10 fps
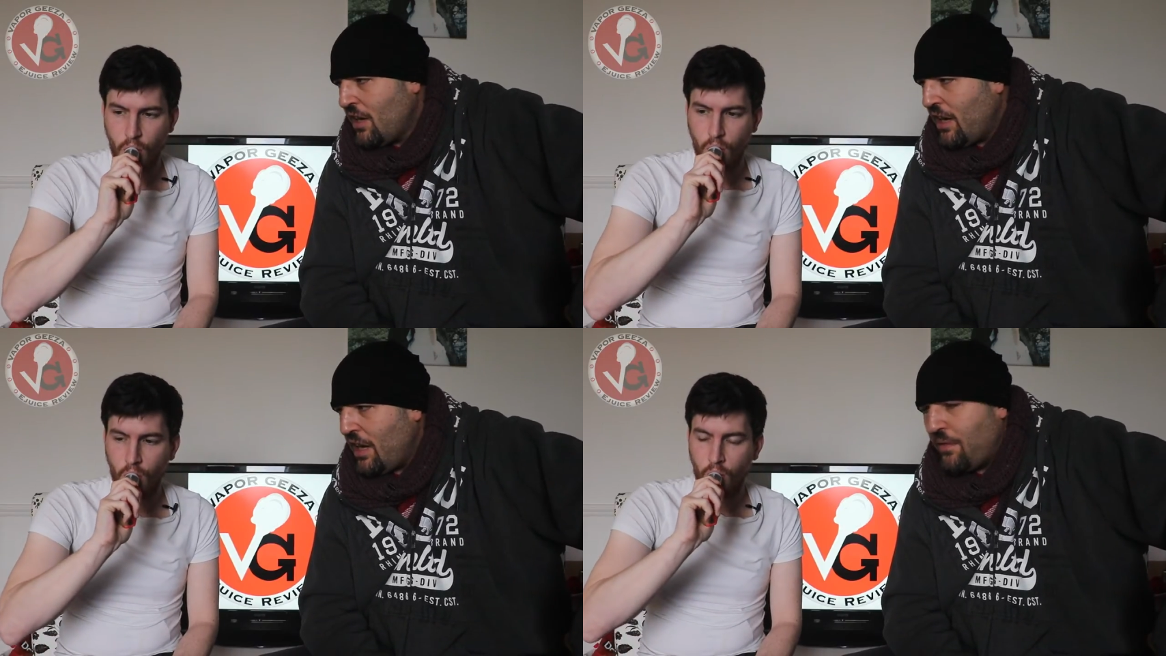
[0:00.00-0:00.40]

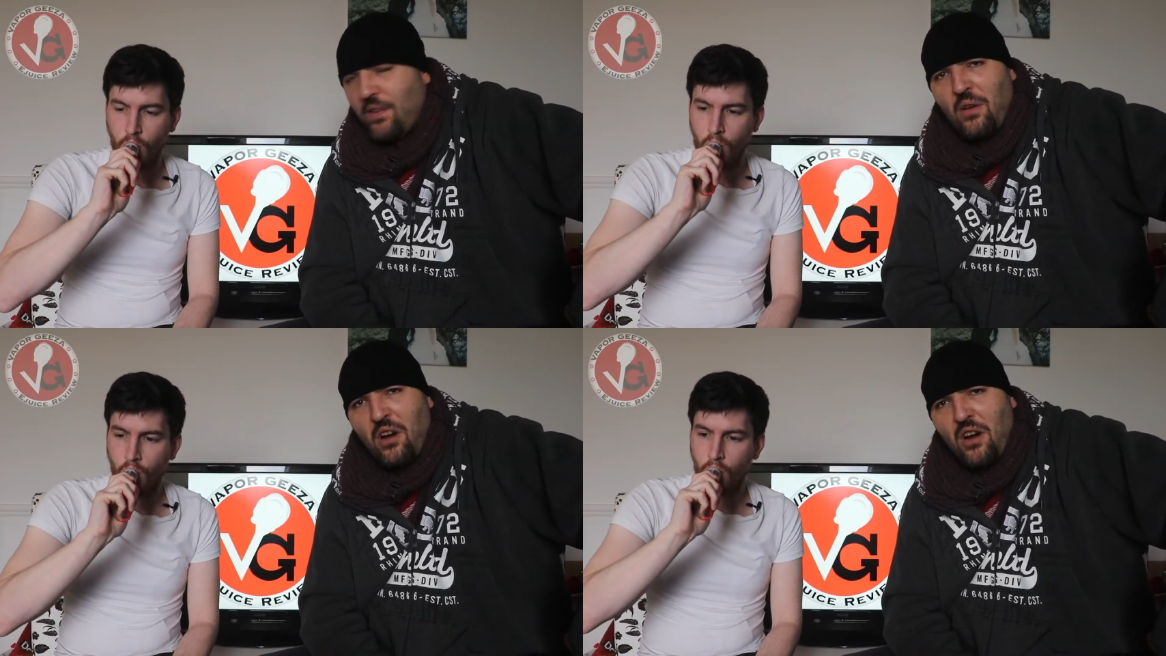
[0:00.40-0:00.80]

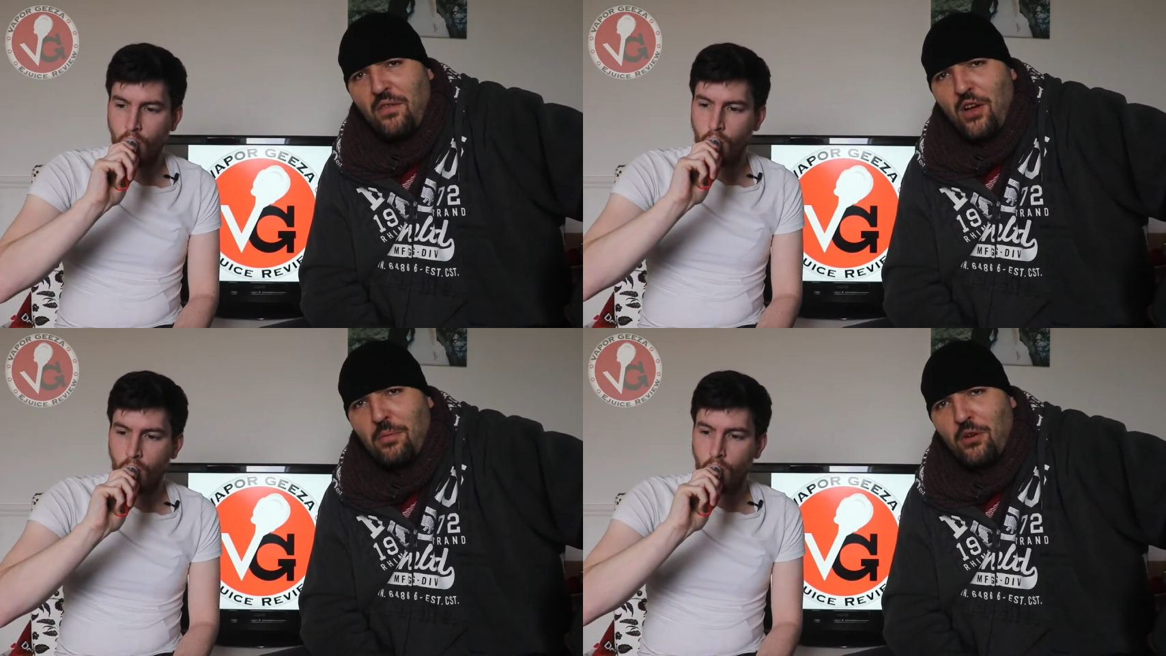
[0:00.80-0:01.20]
Speaker 1: Airflow
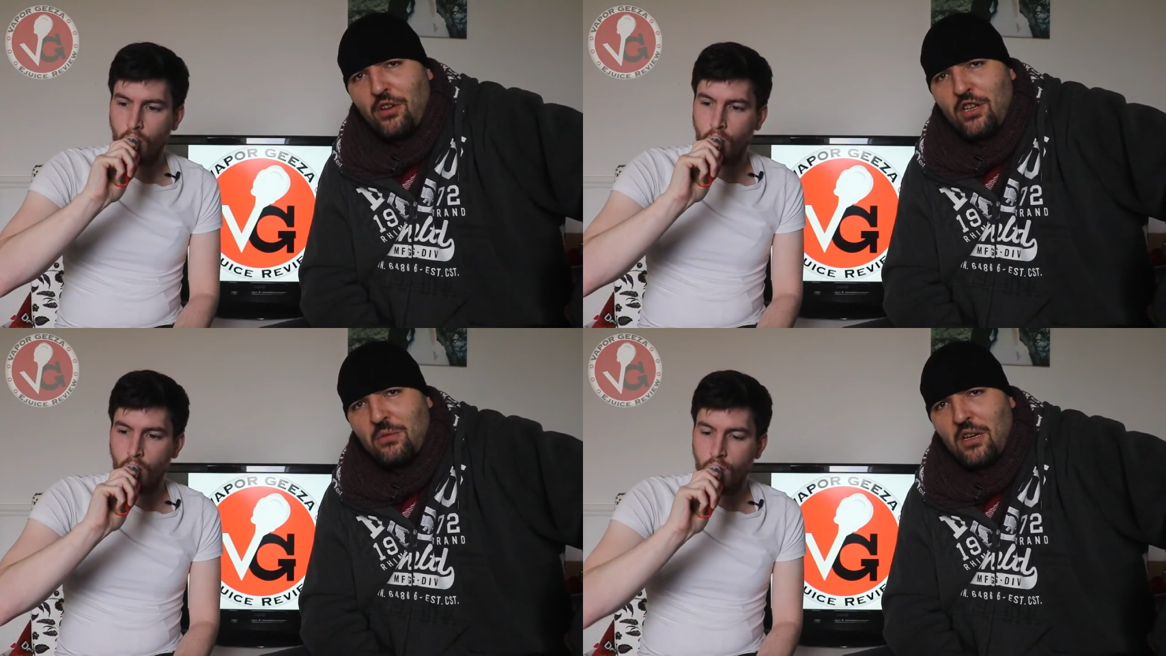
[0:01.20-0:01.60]
half open
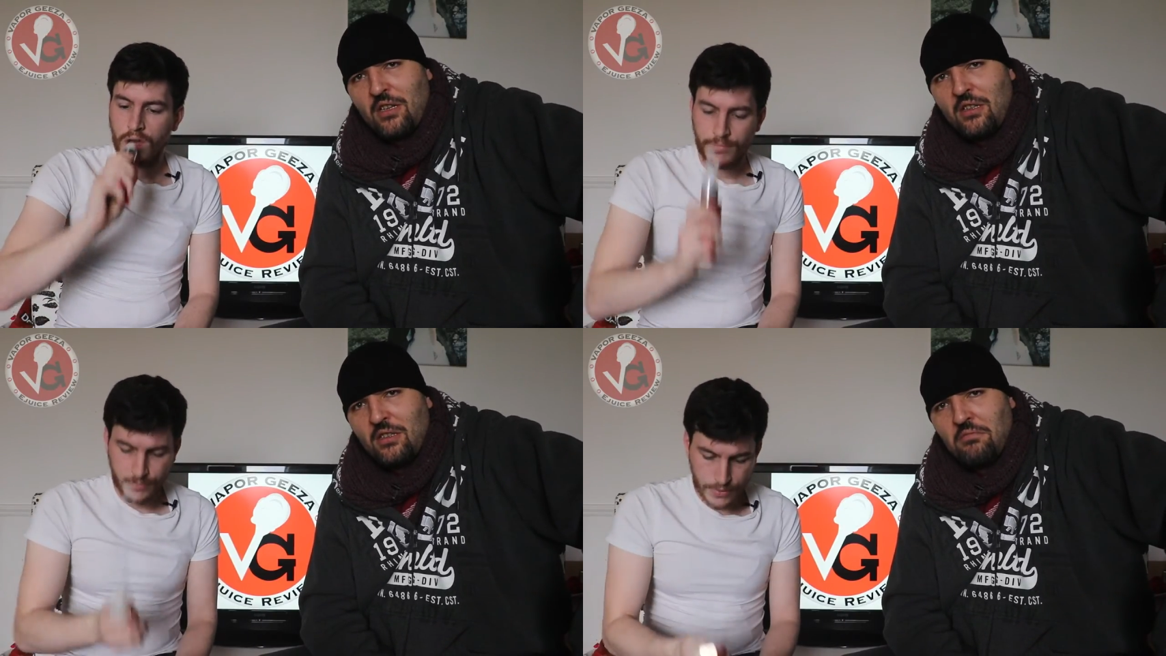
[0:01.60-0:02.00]
on this one.